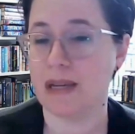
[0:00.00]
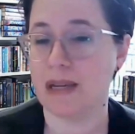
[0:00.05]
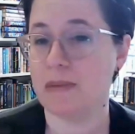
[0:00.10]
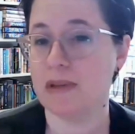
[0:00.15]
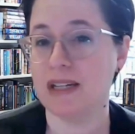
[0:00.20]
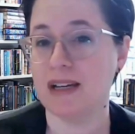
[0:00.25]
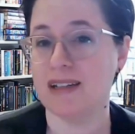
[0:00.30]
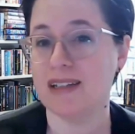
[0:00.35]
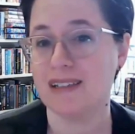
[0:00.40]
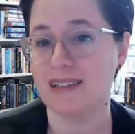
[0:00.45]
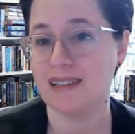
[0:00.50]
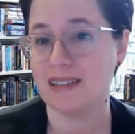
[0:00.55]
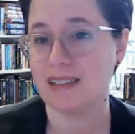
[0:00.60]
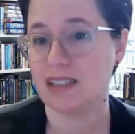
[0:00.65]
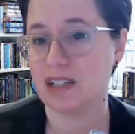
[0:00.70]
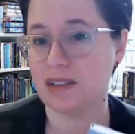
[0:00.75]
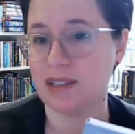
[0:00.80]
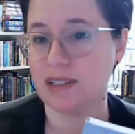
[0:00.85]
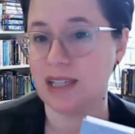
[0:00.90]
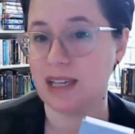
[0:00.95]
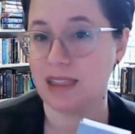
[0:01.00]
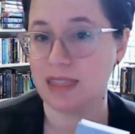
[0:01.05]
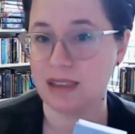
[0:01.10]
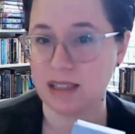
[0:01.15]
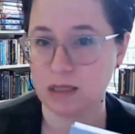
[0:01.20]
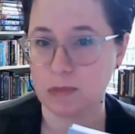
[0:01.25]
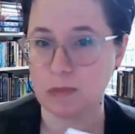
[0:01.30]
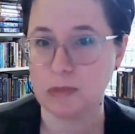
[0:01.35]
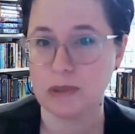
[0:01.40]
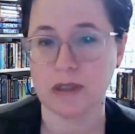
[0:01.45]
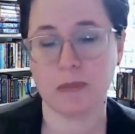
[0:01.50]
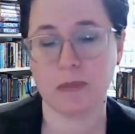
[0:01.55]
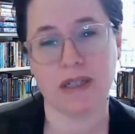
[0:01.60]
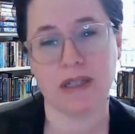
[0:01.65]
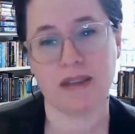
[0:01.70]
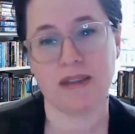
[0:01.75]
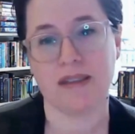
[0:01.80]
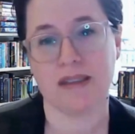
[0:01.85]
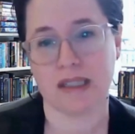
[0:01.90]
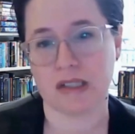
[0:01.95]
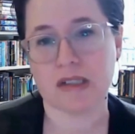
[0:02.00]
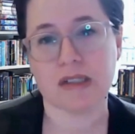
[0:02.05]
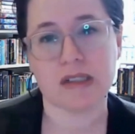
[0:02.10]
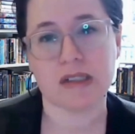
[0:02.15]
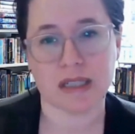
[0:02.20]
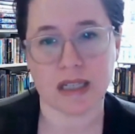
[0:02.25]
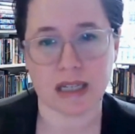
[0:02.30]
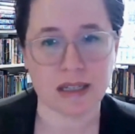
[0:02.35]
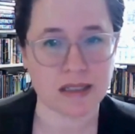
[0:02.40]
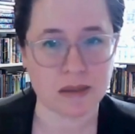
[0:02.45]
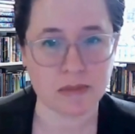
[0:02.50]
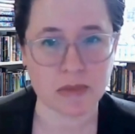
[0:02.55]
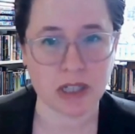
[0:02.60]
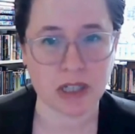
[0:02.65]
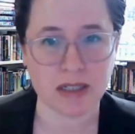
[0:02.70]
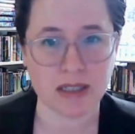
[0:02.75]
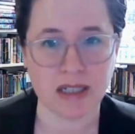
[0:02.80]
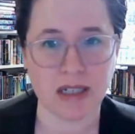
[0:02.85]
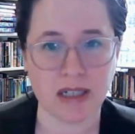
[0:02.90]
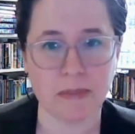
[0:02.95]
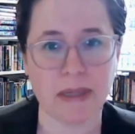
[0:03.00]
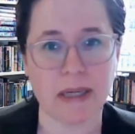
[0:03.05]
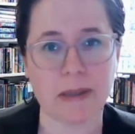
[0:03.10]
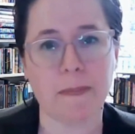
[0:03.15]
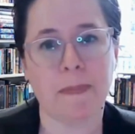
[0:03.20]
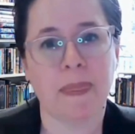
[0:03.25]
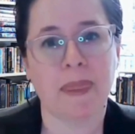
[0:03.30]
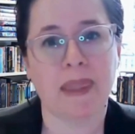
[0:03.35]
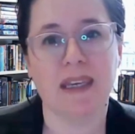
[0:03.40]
Maybe not necessarily in this book, but in the series, I guess I'm talking about.